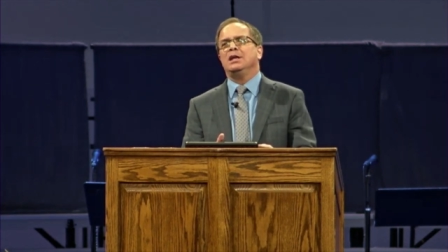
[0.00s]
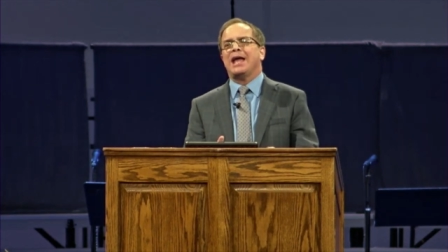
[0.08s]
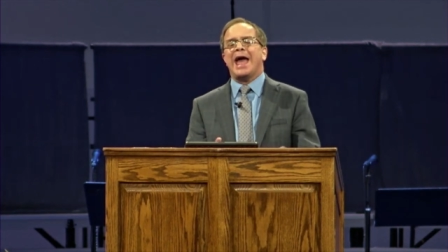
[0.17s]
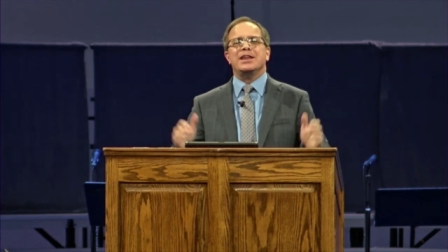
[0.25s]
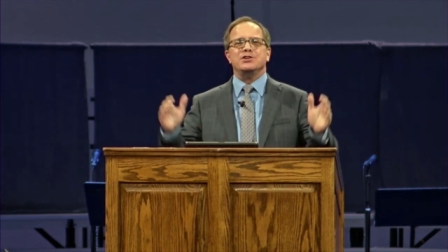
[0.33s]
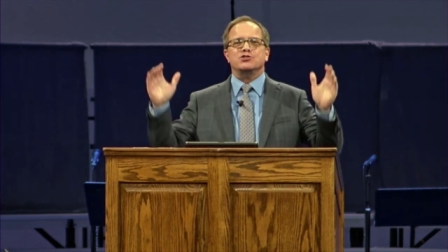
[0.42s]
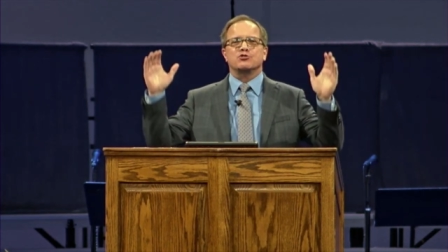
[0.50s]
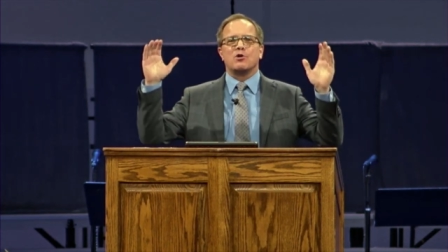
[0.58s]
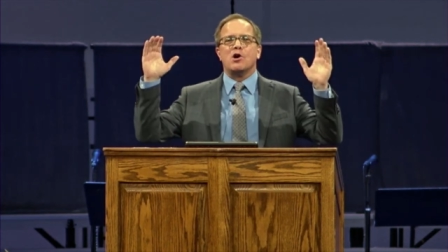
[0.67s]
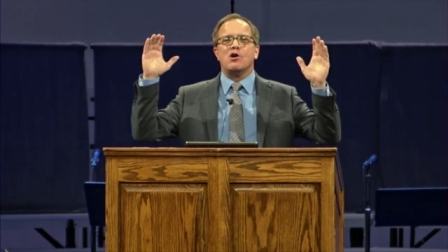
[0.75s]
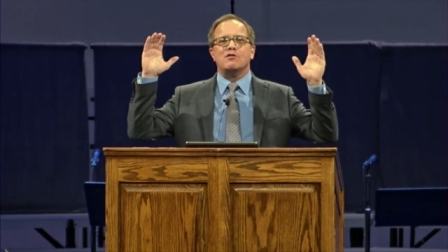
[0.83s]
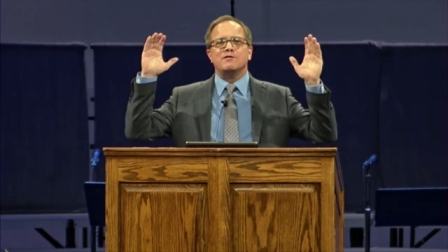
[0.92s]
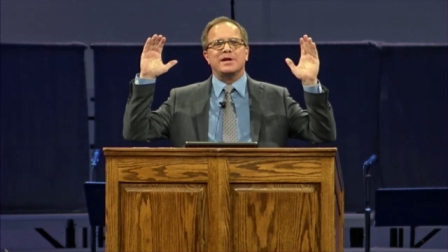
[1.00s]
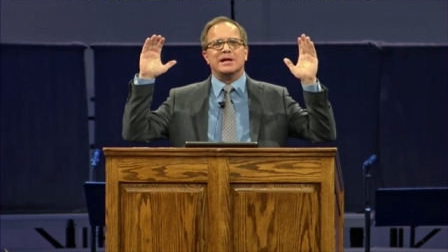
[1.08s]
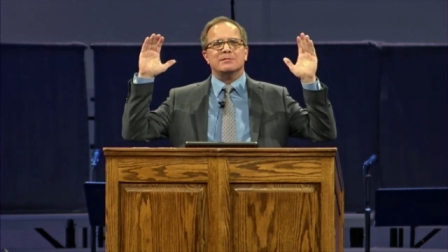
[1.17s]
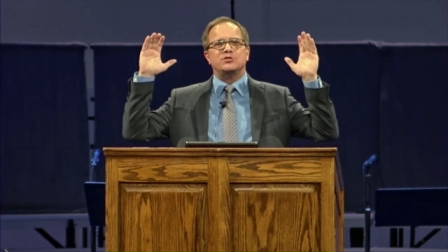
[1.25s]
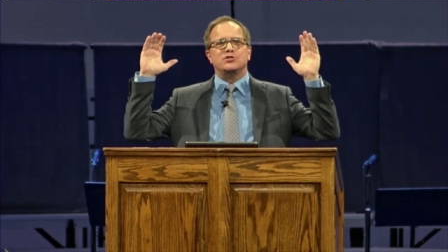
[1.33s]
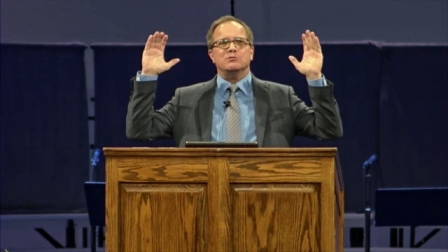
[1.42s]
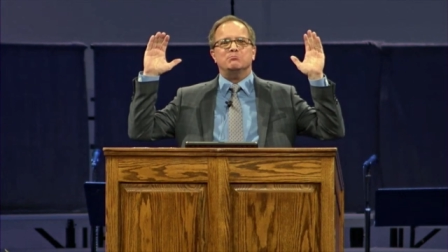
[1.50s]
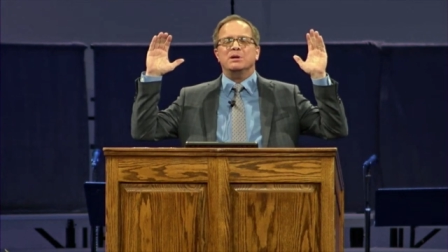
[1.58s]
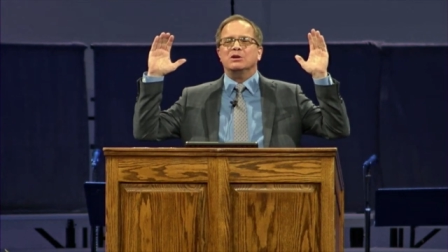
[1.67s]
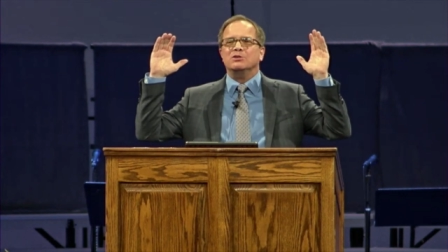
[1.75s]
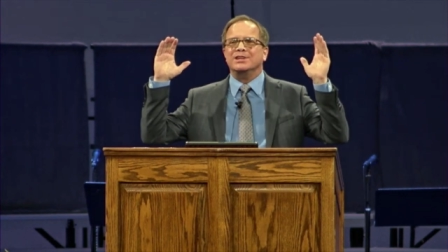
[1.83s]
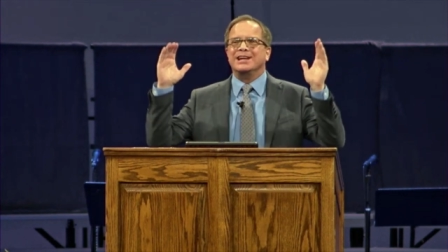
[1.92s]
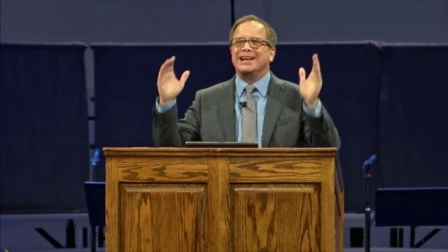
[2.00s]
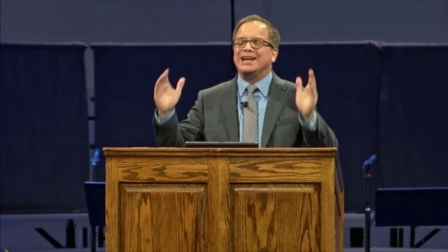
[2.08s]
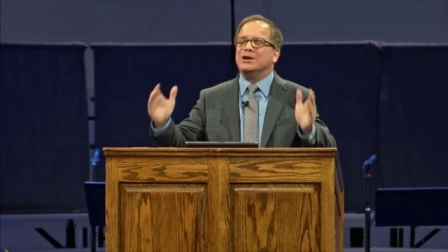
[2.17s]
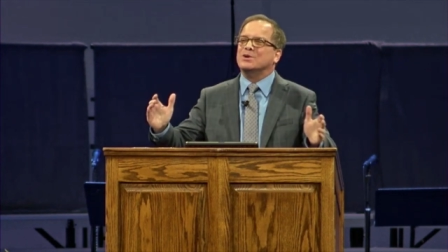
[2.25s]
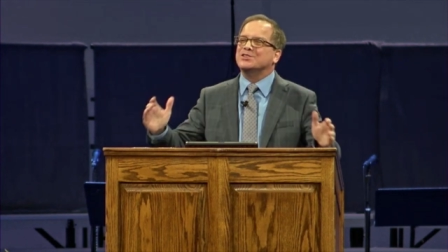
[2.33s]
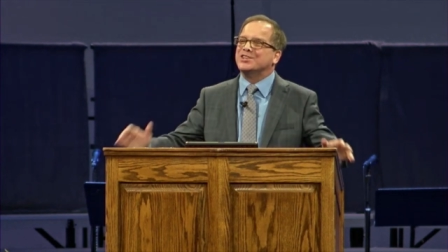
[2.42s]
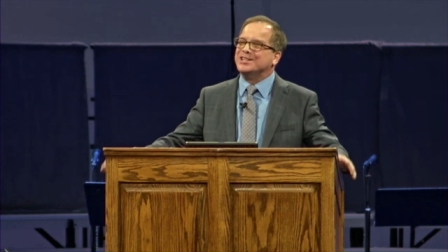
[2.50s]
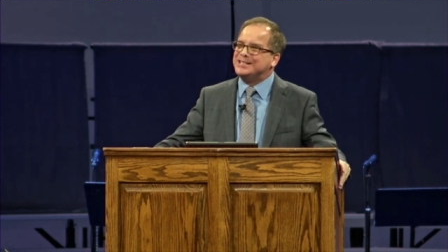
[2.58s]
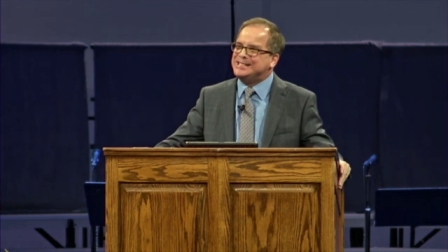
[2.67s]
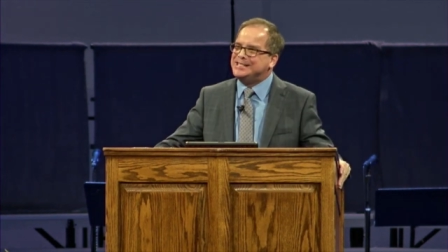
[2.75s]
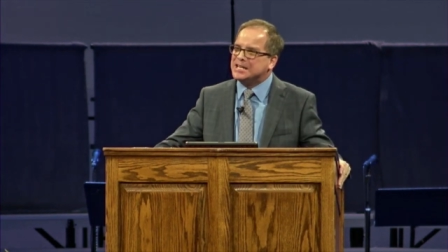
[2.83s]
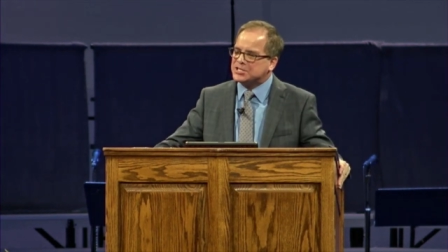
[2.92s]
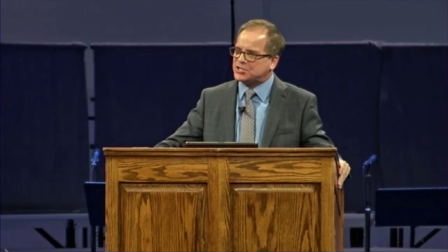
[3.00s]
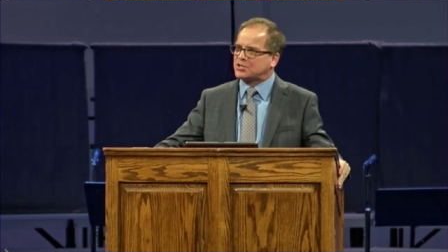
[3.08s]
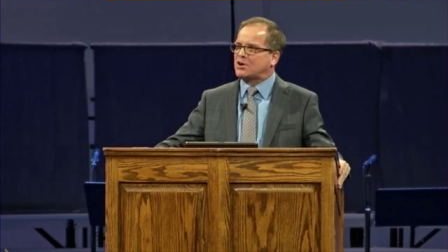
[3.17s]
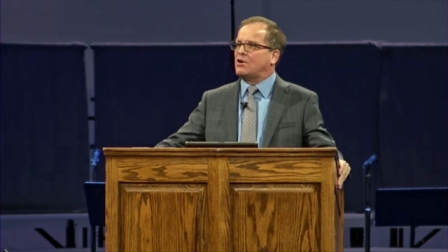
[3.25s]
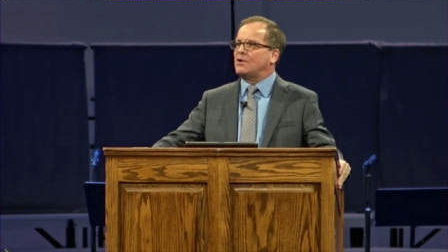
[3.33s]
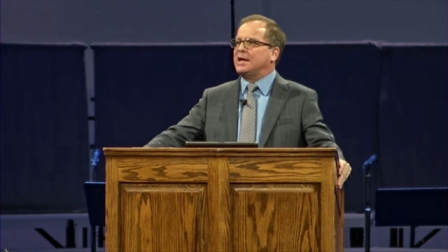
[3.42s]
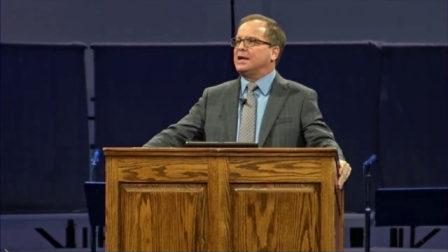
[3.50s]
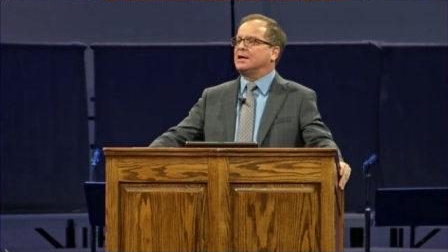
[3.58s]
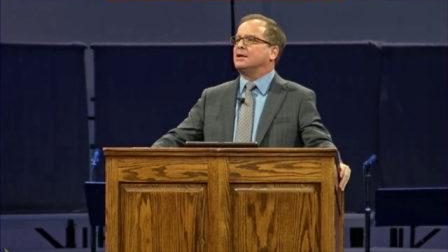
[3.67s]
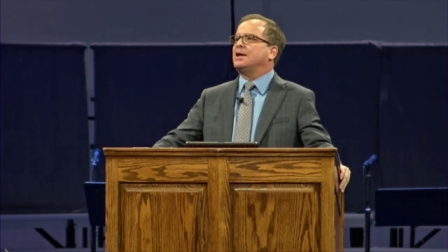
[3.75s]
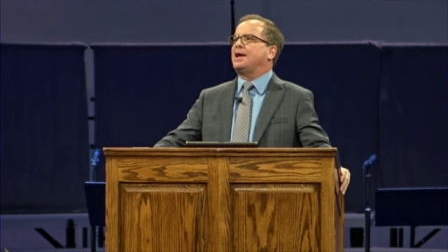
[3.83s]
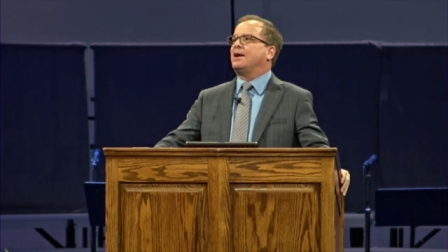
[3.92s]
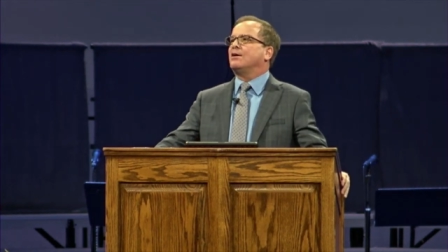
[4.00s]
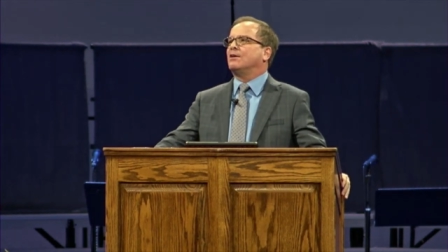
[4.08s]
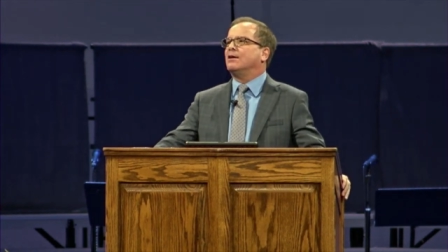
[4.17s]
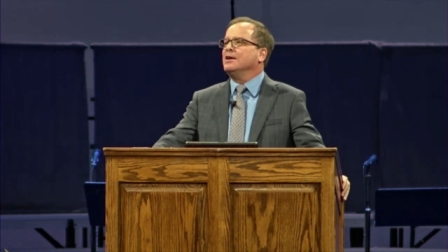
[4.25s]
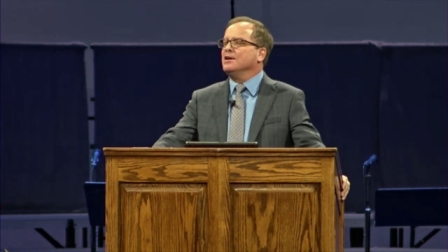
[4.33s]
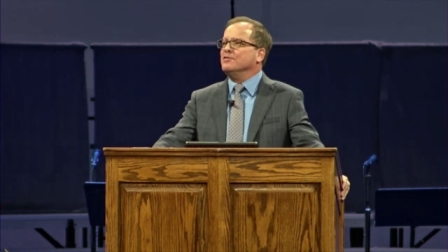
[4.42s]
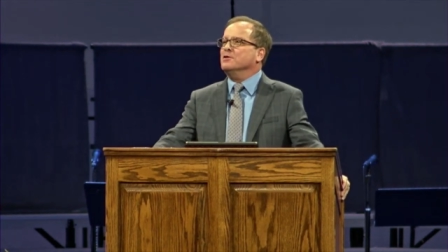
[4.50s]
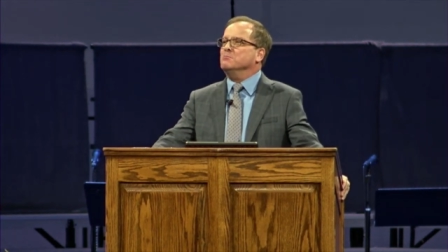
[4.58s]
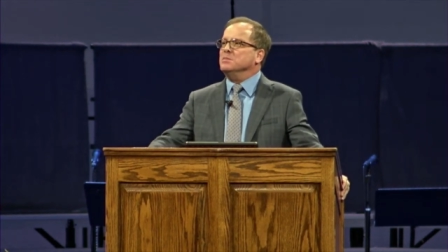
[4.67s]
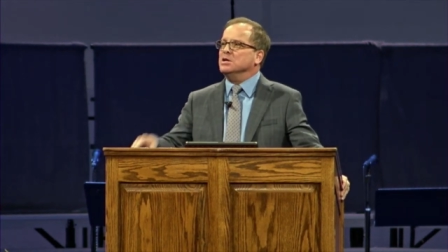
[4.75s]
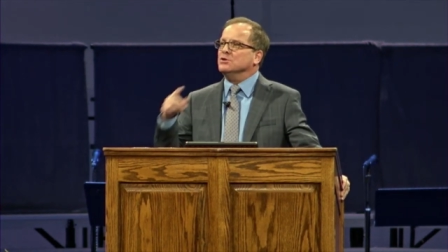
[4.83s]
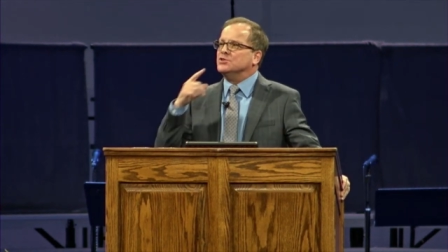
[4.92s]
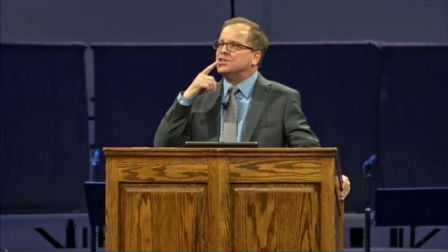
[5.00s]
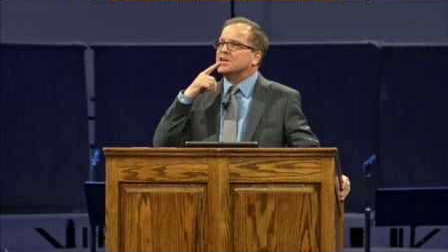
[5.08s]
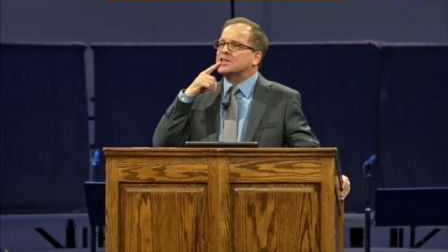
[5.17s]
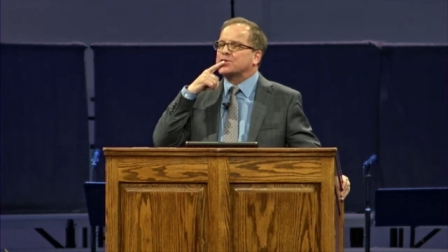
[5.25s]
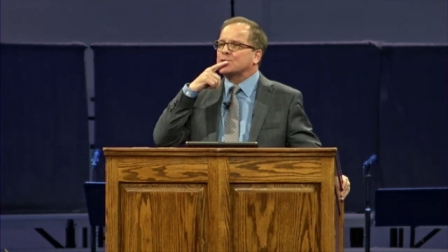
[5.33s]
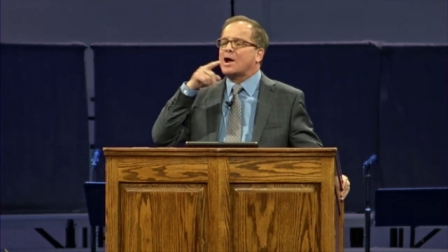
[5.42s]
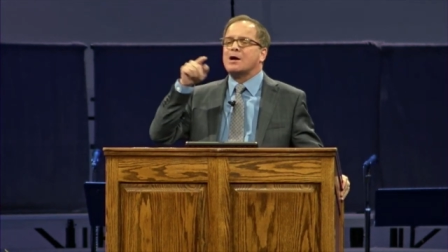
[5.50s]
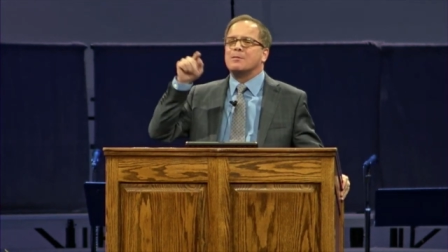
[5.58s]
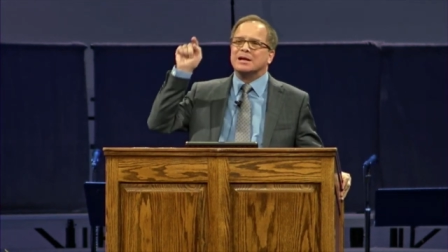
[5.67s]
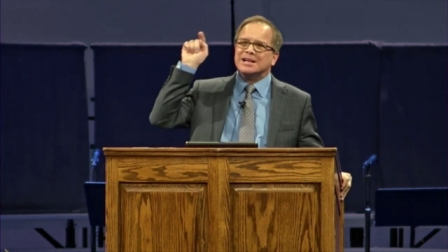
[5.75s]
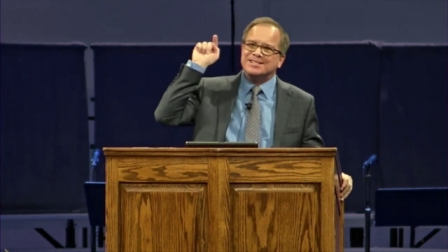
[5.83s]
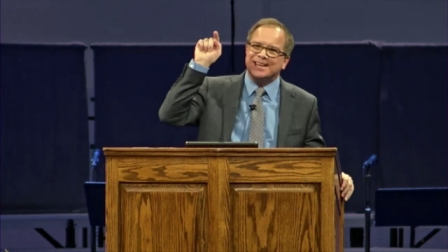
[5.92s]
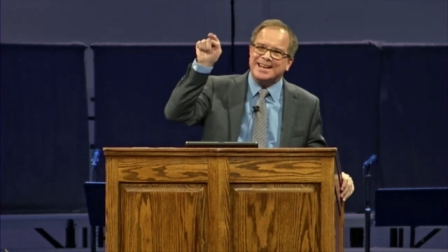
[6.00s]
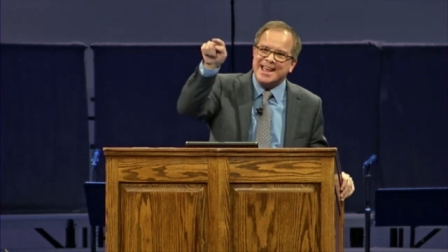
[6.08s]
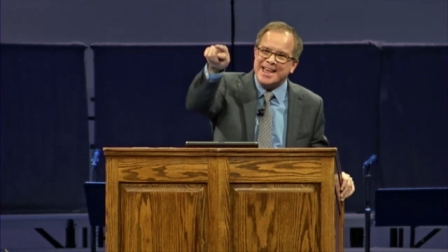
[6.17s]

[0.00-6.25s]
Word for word: and drove him to a building. It was a disco. He could hear the music throbbing. He said,